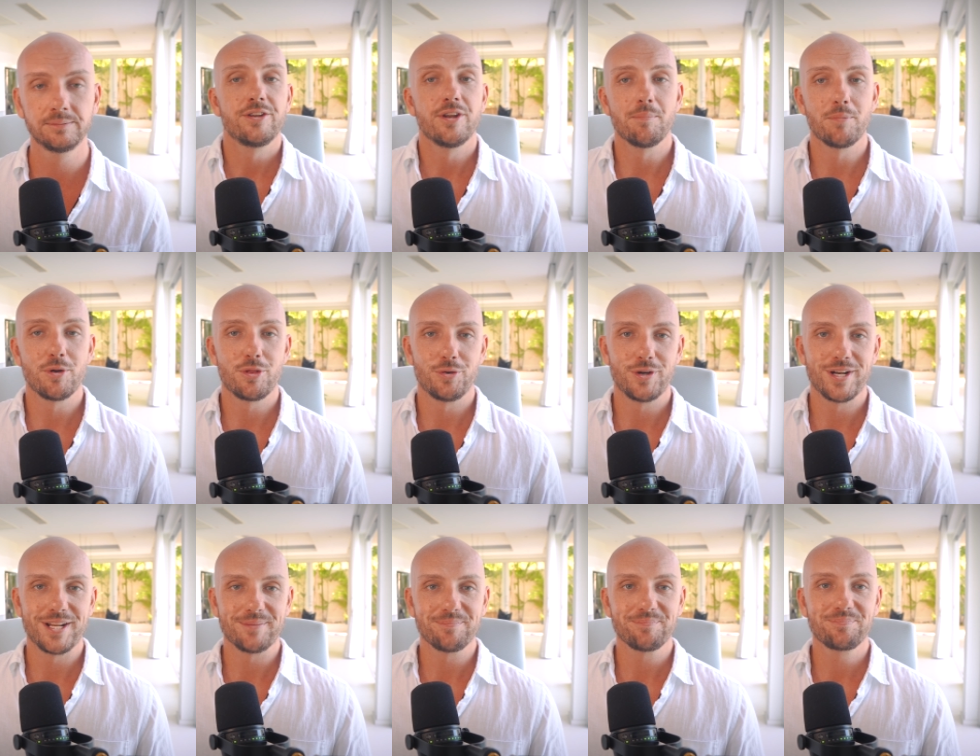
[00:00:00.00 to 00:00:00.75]
Number
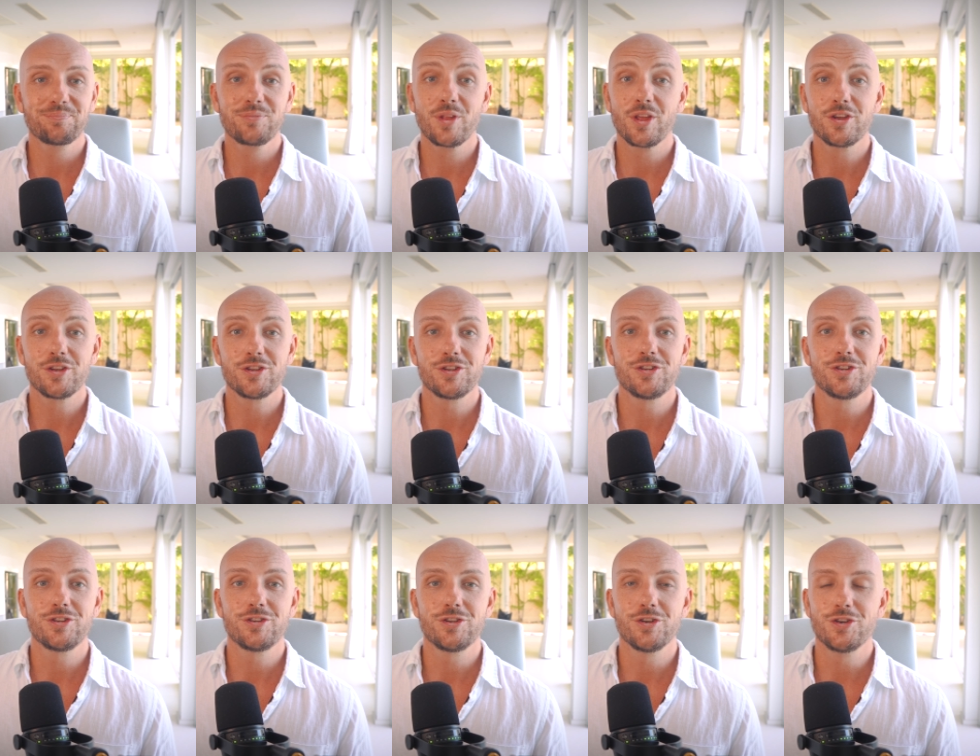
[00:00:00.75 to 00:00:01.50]
3,
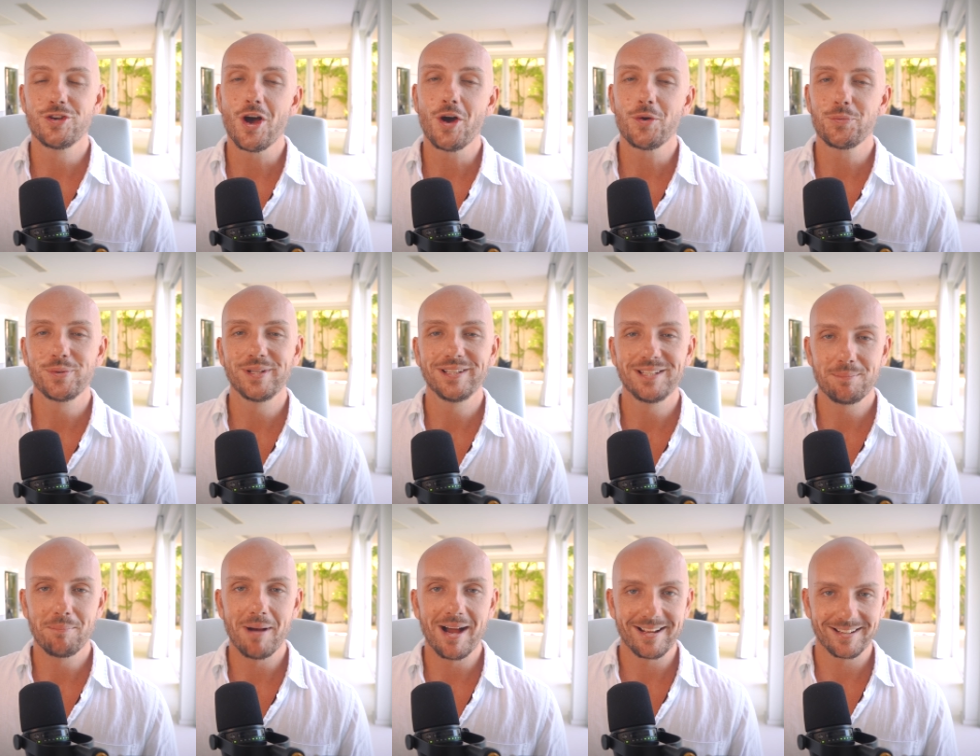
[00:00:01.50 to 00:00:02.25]
you're not
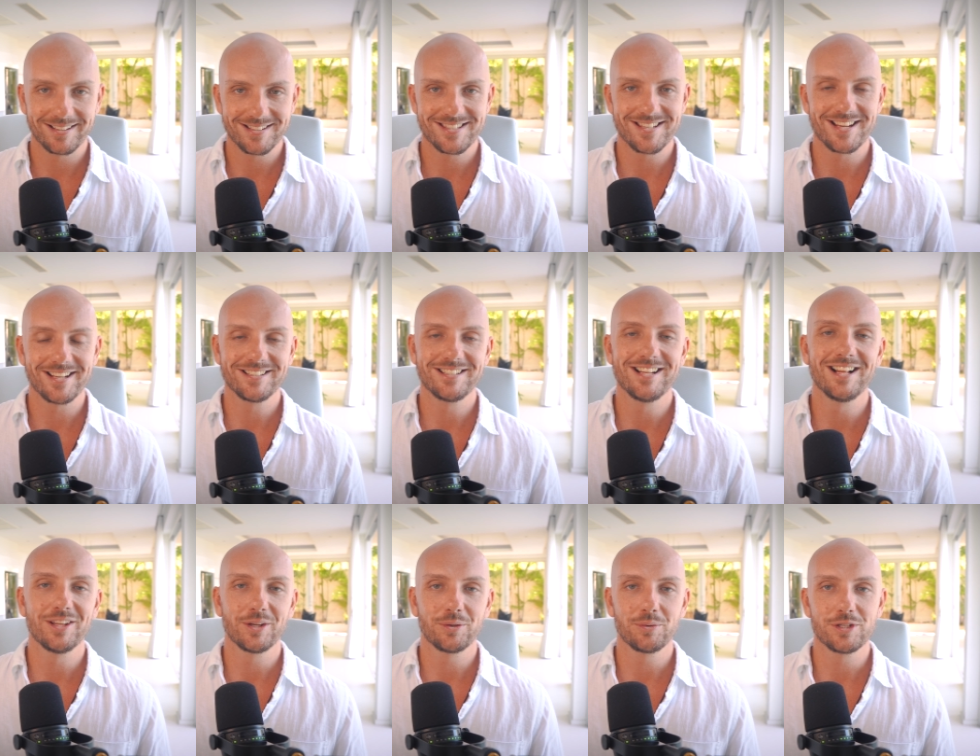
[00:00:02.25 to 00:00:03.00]
really buying a
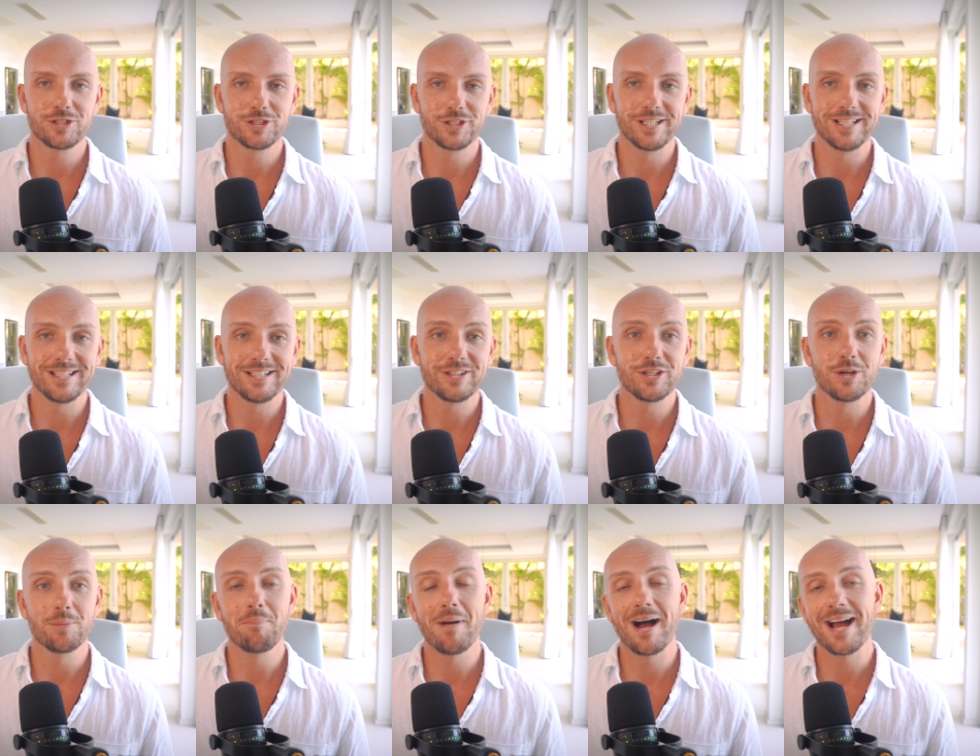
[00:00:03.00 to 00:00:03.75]
psychedelic retreat.
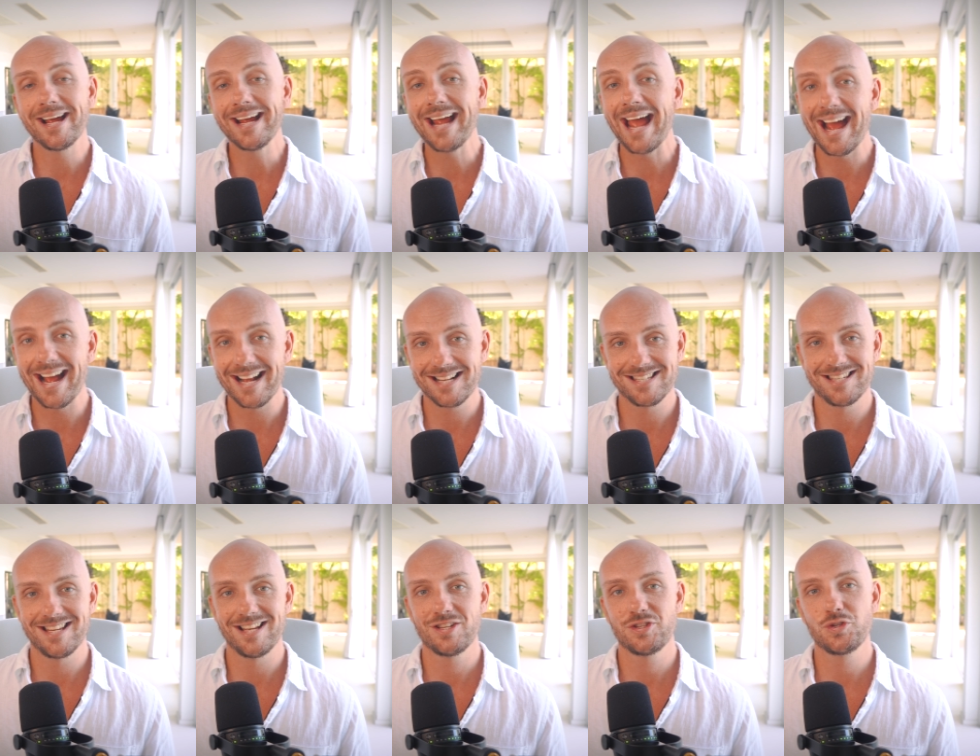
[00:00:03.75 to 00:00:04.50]
You're buying
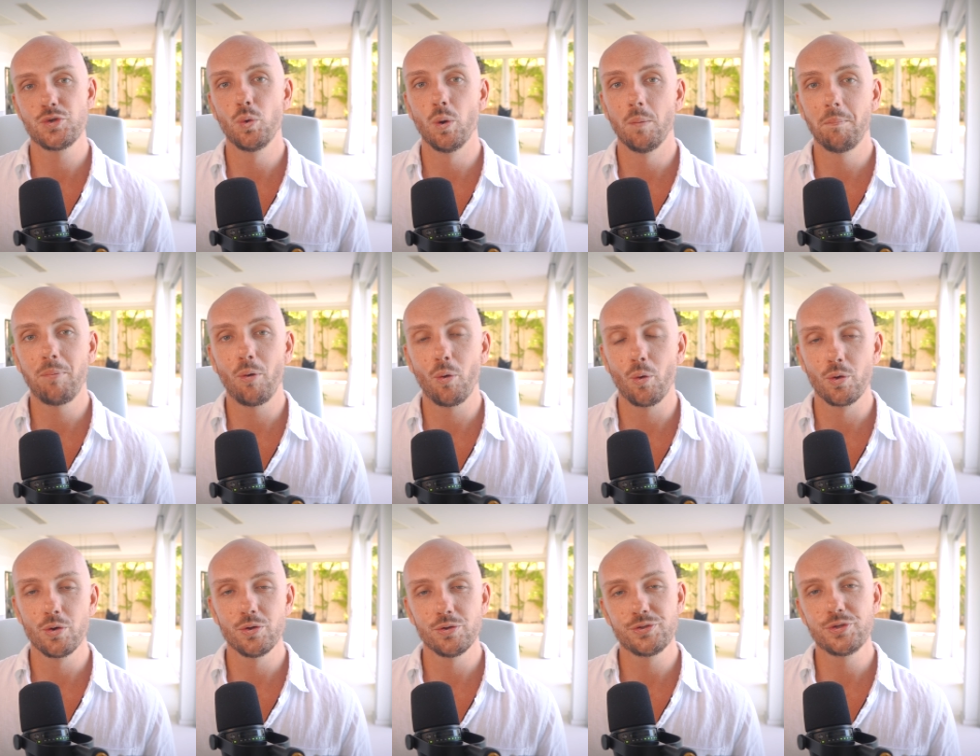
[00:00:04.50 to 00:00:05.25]
access to a
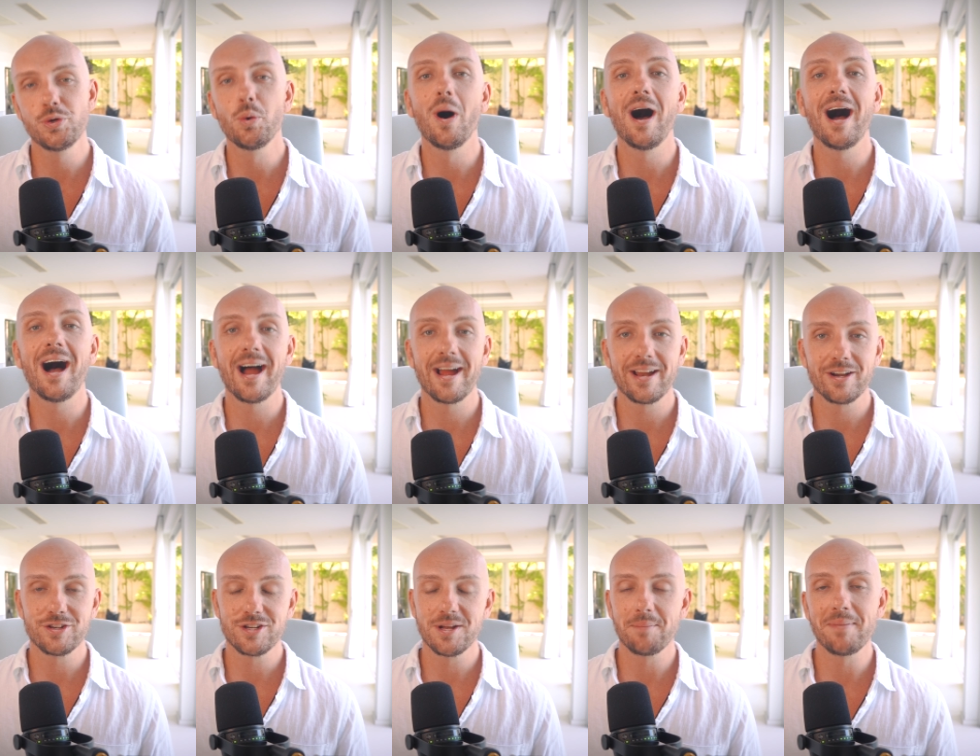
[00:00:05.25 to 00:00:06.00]
portal to a
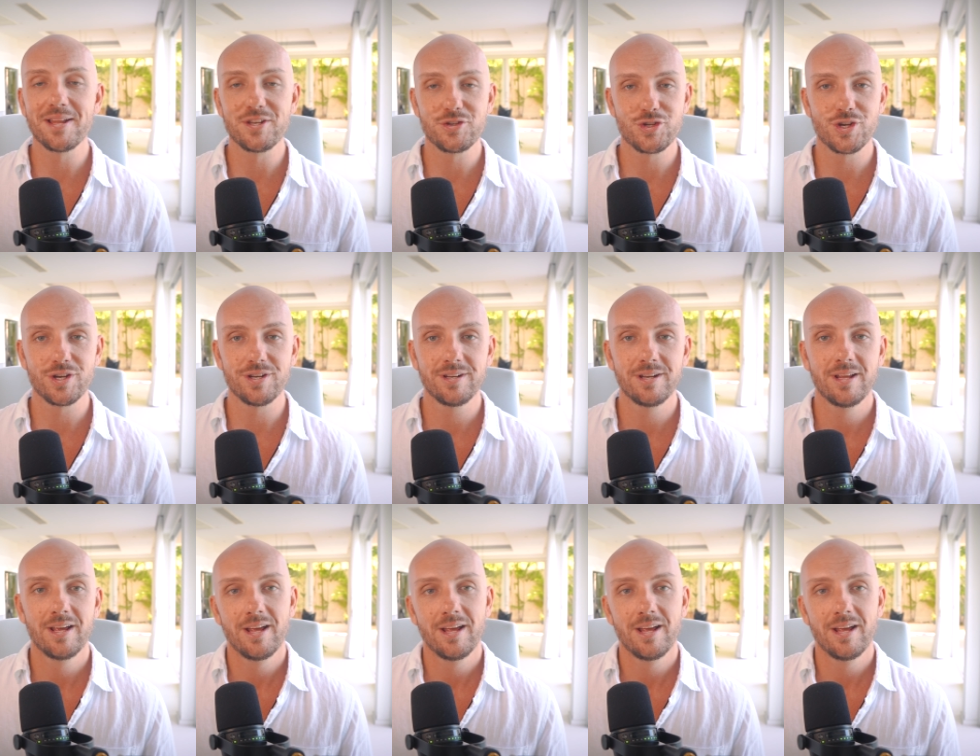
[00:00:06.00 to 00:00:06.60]
higher dimension.